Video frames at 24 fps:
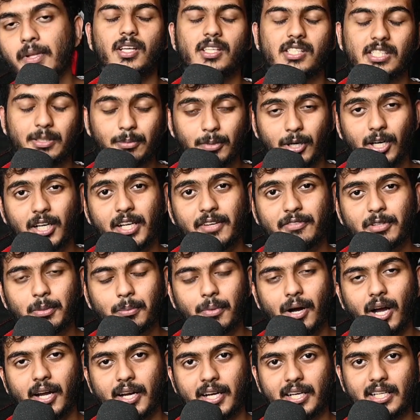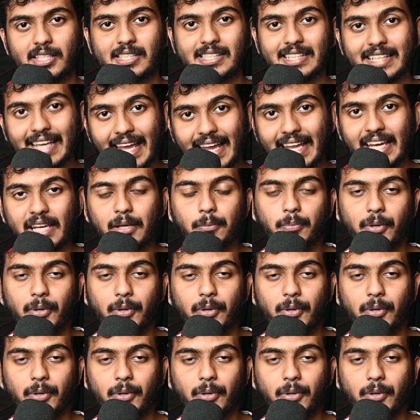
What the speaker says: Similarly, if the market is gaining